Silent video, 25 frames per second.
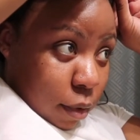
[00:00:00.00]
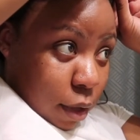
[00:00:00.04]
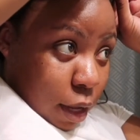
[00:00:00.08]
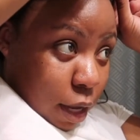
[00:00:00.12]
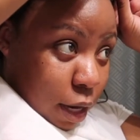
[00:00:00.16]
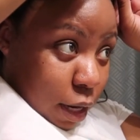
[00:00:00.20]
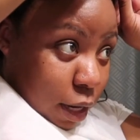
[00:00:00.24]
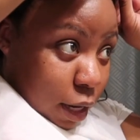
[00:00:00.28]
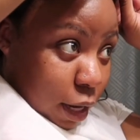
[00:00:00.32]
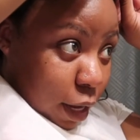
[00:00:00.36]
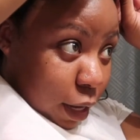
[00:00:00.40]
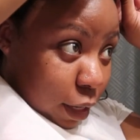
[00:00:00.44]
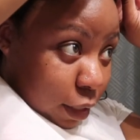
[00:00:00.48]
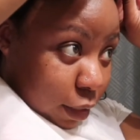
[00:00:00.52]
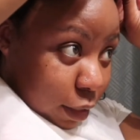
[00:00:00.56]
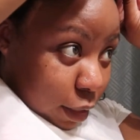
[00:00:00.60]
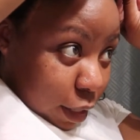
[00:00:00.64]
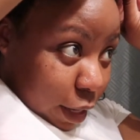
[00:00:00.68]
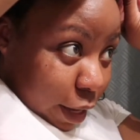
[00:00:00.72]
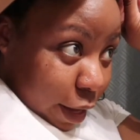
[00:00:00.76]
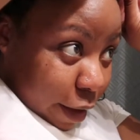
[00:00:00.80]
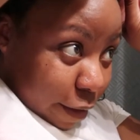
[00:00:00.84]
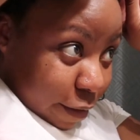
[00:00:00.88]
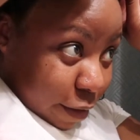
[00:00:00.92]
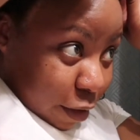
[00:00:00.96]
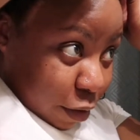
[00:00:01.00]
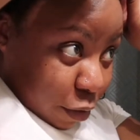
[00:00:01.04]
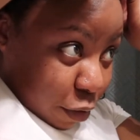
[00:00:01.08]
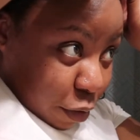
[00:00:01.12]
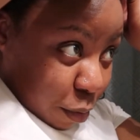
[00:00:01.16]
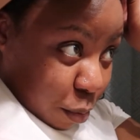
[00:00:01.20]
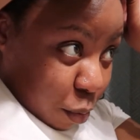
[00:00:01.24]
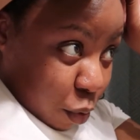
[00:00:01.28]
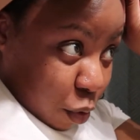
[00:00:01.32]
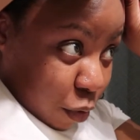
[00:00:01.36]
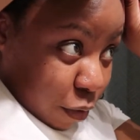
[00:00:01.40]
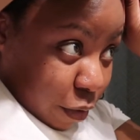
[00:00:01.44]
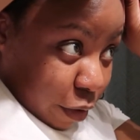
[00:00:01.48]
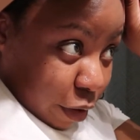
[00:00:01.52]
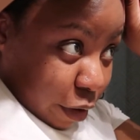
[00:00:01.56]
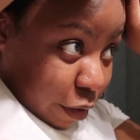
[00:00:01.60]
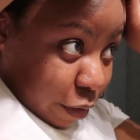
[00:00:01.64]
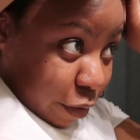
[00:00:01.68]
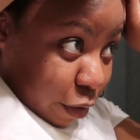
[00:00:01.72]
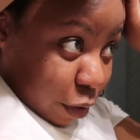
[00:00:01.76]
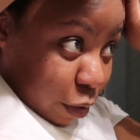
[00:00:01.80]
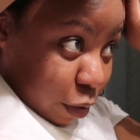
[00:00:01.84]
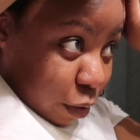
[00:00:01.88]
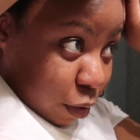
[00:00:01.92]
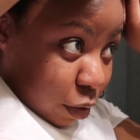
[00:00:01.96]
And yes, I have the remover
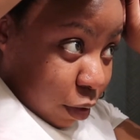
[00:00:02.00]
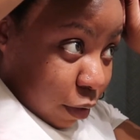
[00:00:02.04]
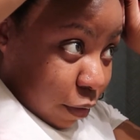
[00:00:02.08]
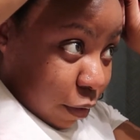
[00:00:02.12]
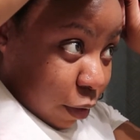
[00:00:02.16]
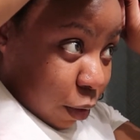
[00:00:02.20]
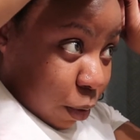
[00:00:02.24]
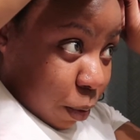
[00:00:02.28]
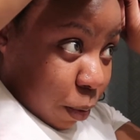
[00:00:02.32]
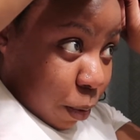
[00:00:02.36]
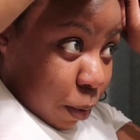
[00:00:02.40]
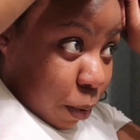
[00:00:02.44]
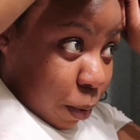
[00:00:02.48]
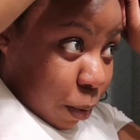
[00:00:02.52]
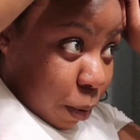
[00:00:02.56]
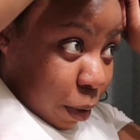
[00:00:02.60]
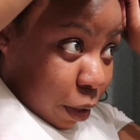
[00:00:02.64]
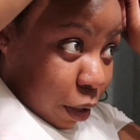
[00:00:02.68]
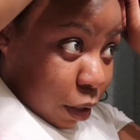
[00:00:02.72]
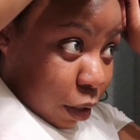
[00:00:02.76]
for those of you who are